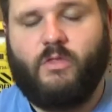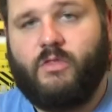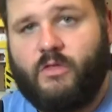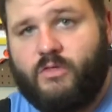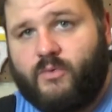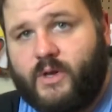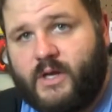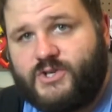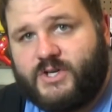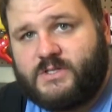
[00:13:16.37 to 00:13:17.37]
the 3
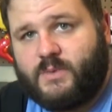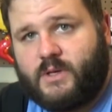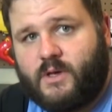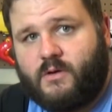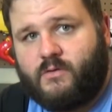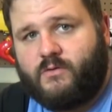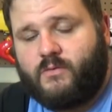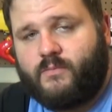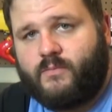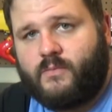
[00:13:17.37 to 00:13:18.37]
adjustment
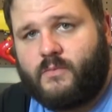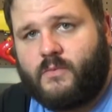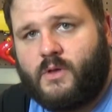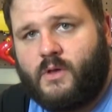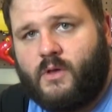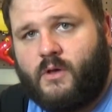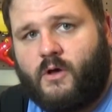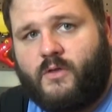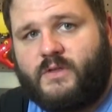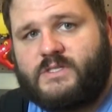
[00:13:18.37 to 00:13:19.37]
gears
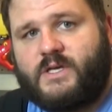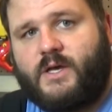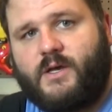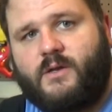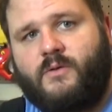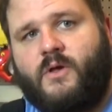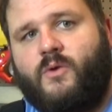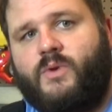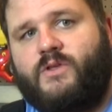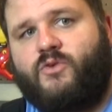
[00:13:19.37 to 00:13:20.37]
on the side.
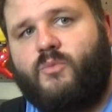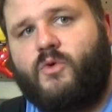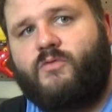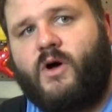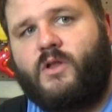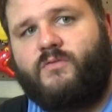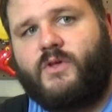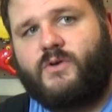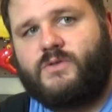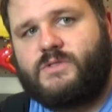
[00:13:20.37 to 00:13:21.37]
We need to remove all of
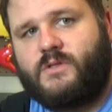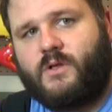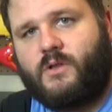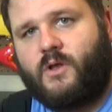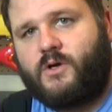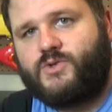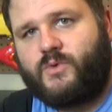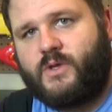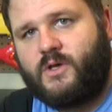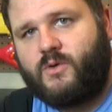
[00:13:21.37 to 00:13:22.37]
those. The large
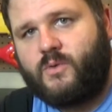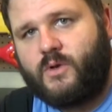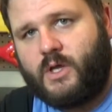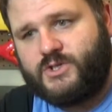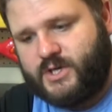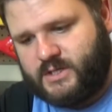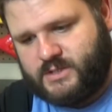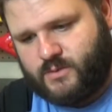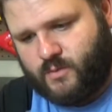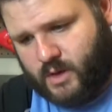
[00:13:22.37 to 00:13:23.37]
one that you
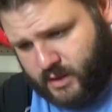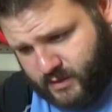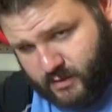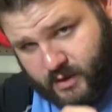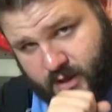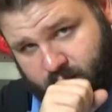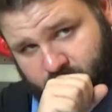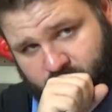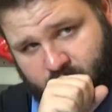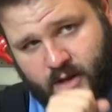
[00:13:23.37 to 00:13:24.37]
adjust while in the
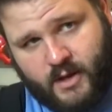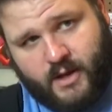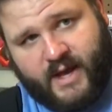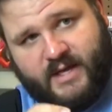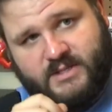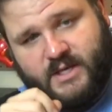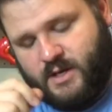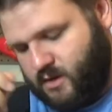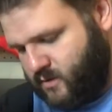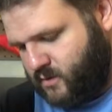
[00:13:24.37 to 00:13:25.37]
gun has
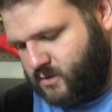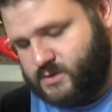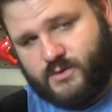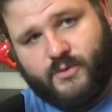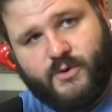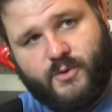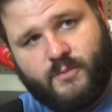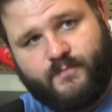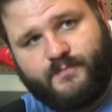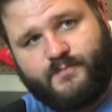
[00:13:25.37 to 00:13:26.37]
a screw,